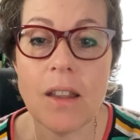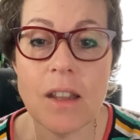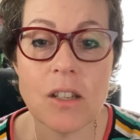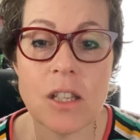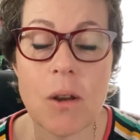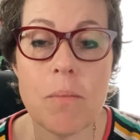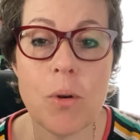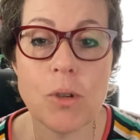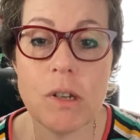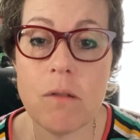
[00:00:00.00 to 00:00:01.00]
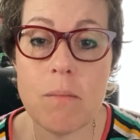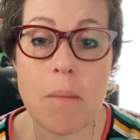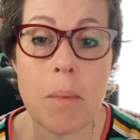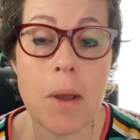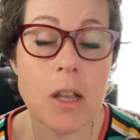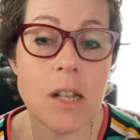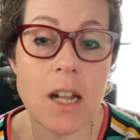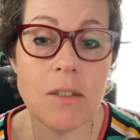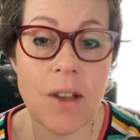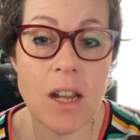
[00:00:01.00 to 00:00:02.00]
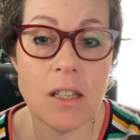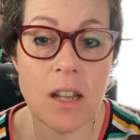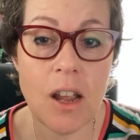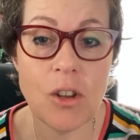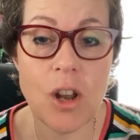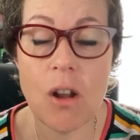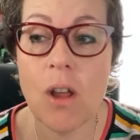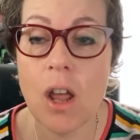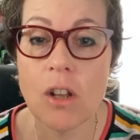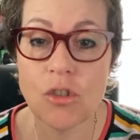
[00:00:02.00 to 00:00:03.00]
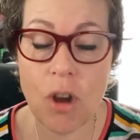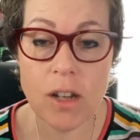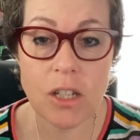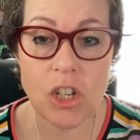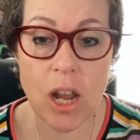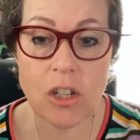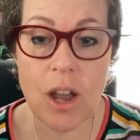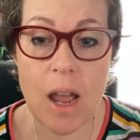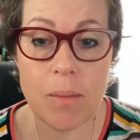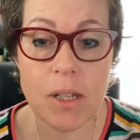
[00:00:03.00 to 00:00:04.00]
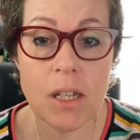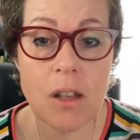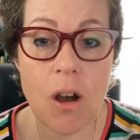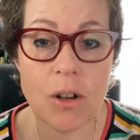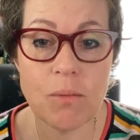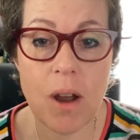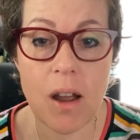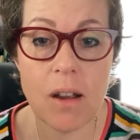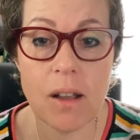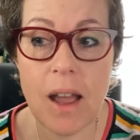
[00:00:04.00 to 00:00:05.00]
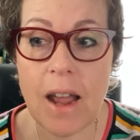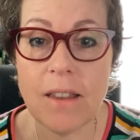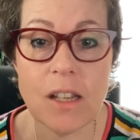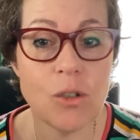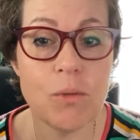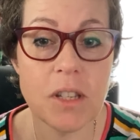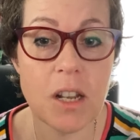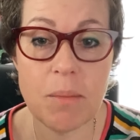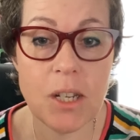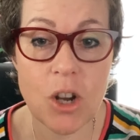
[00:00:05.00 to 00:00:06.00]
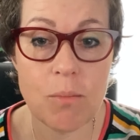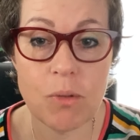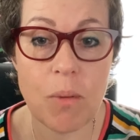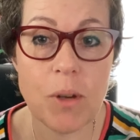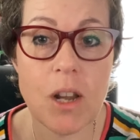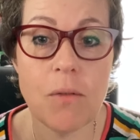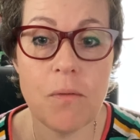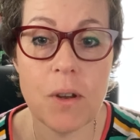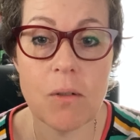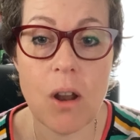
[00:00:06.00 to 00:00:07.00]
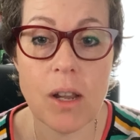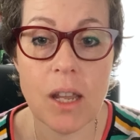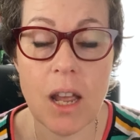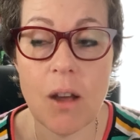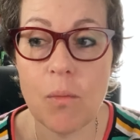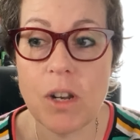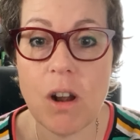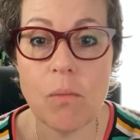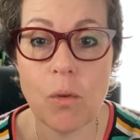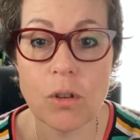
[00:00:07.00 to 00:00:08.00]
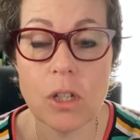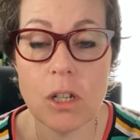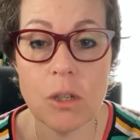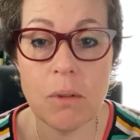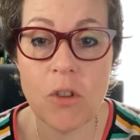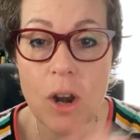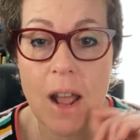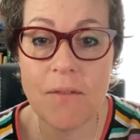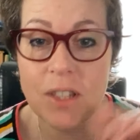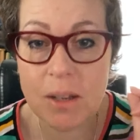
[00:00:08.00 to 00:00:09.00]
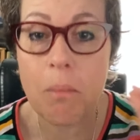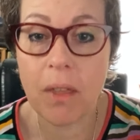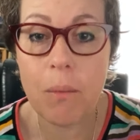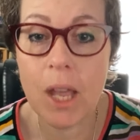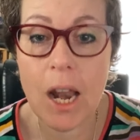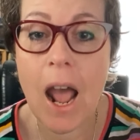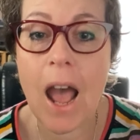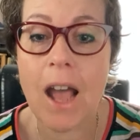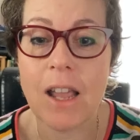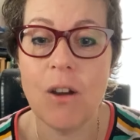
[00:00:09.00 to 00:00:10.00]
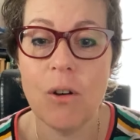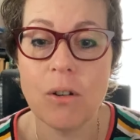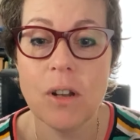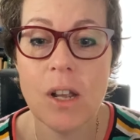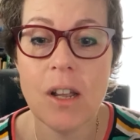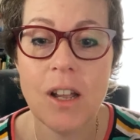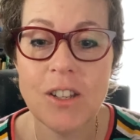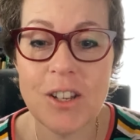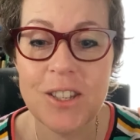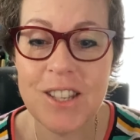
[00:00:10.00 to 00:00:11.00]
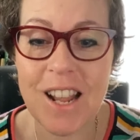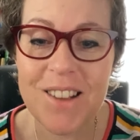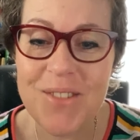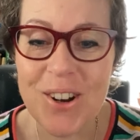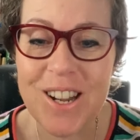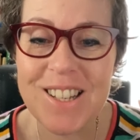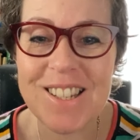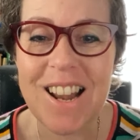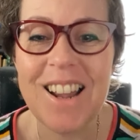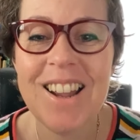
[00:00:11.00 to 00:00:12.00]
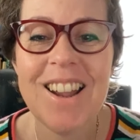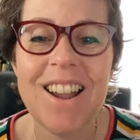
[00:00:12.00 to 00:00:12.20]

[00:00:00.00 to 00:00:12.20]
And that's so important to remember, because let's face it, trying to change our habits is hard work, and there's always going to be times when we don't feel like it and we don't want to. So we've got to have something we can hang it on and just think, morning Stella,